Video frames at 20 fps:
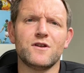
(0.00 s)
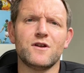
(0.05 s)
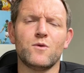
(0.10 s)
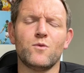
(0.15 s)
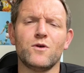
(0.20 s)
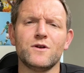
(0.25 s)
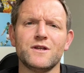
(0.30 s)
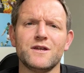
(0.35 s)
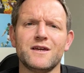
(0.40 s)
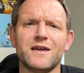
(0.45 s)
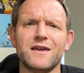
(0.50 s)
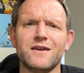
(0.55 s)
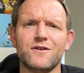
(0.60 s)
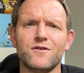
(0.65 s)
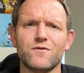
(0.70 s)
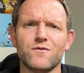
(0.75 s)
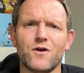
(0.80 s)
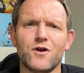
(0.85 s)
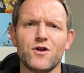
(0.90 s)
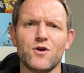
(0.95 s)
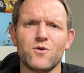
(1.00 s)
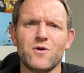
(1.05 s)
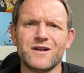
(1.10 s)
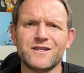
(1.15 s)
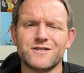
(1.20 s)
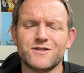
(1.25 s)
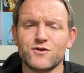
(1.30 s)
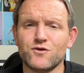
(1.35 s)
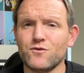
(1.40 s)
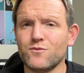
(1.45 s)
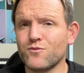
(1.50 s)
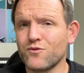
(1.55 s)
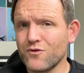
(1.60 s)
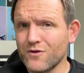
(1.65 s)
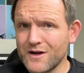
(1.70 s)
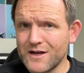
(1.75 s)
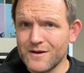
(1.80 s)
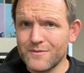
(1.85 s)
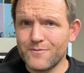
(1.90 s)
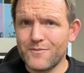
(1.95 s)
I want you to get your rodeo into
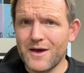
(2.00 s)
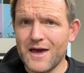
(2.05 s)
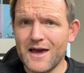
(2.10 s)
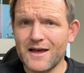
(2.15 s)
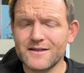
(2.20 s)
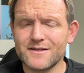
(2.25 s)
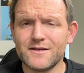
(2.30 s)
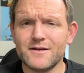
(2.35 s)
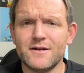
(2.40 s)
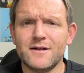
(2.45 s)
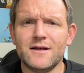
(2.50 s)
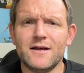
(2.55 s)
pre-impact,